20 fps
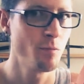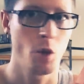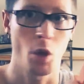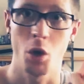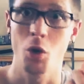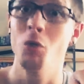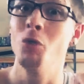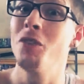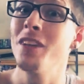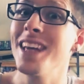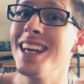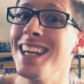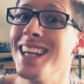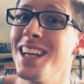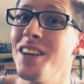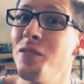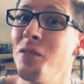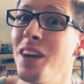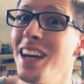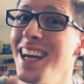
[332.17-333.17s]
Hopefully I
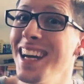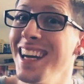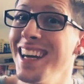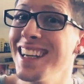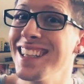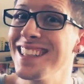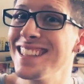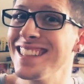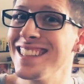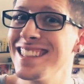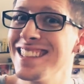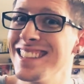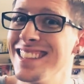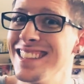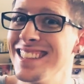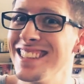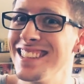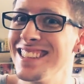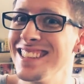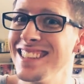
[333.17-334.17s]
didn't break it.
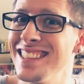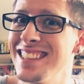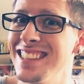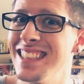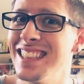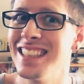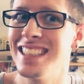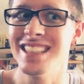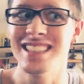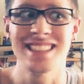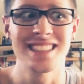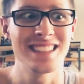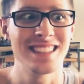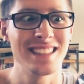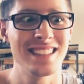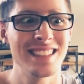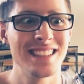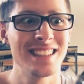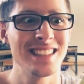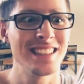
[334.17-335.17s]

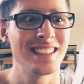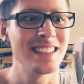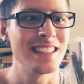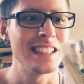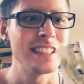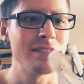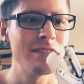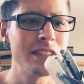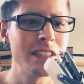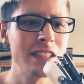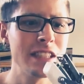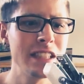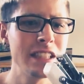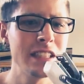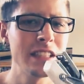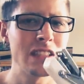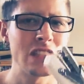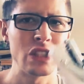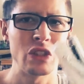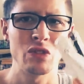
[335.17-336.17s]
And if I
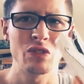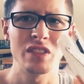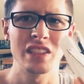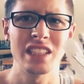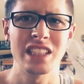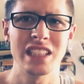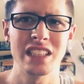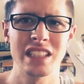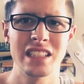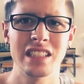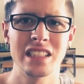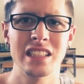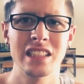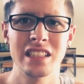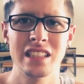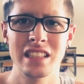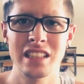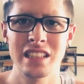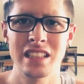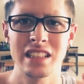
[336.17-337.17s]
did, hopefully
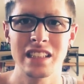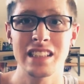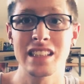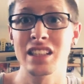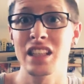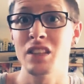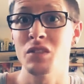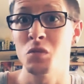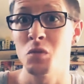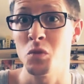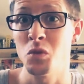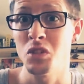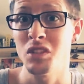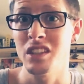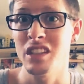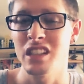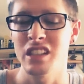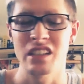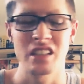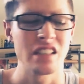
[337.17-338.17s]
it's that
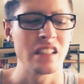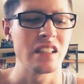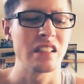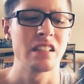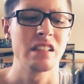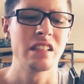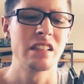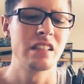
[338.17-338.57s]
warranty on it.